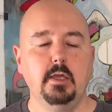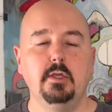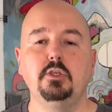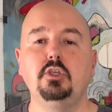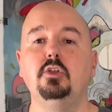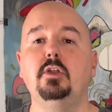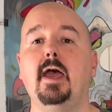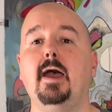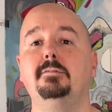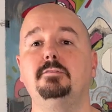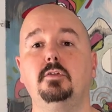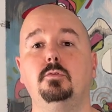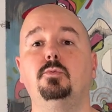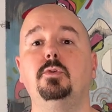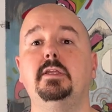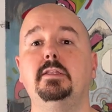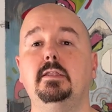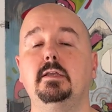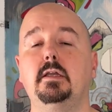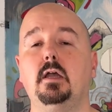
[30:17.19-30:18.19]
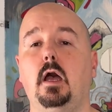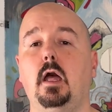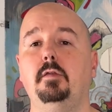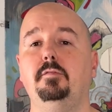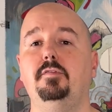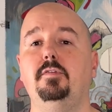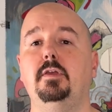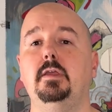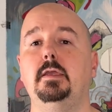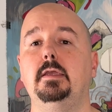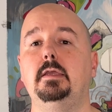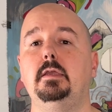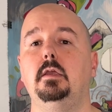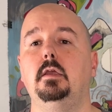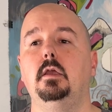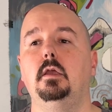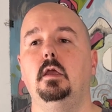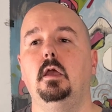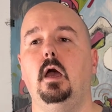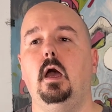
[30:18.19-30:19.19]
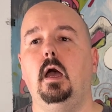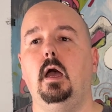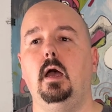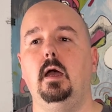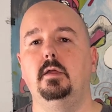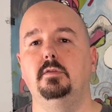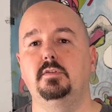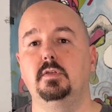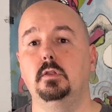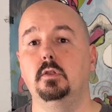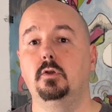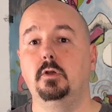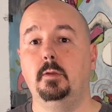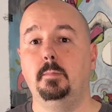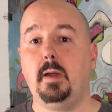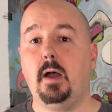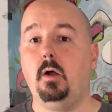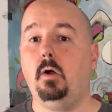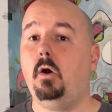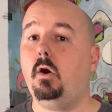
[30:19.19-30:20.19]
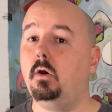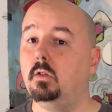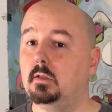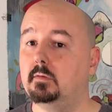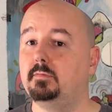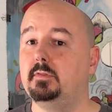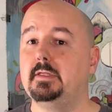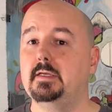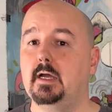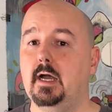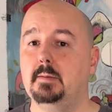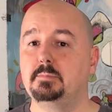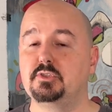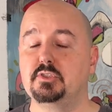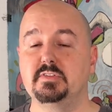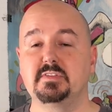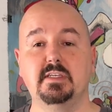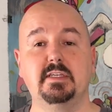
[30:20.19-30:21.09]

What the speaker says: You'd have to read the config to learn about all of the options.